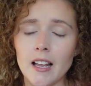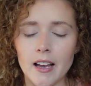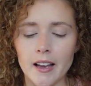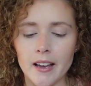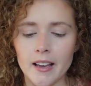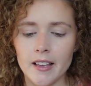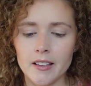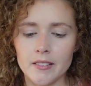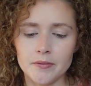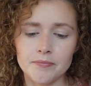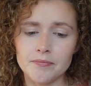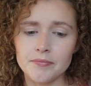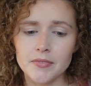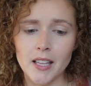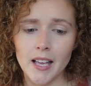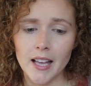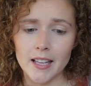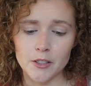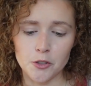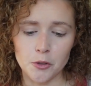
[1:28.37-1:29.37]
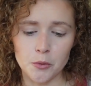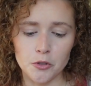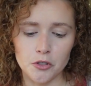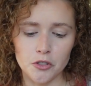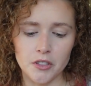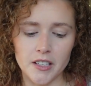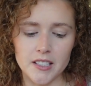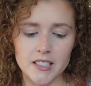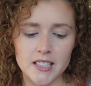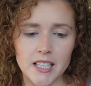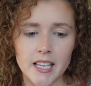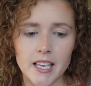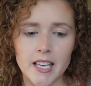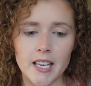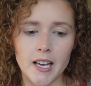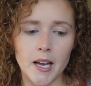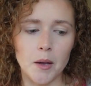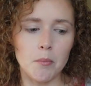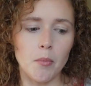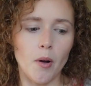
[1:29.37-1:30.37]
I don't want you guys thinking
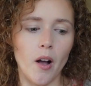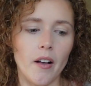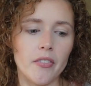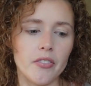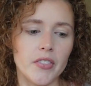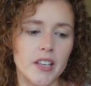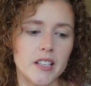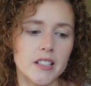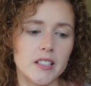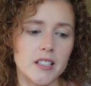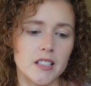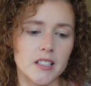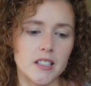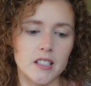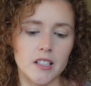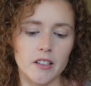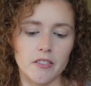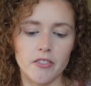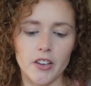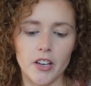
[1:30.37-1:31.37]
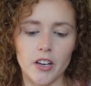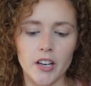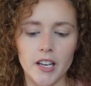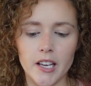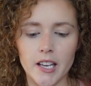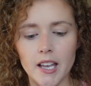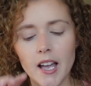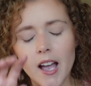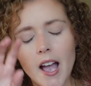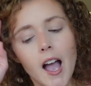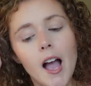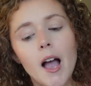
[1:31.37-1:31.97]
I bought this because it's a very,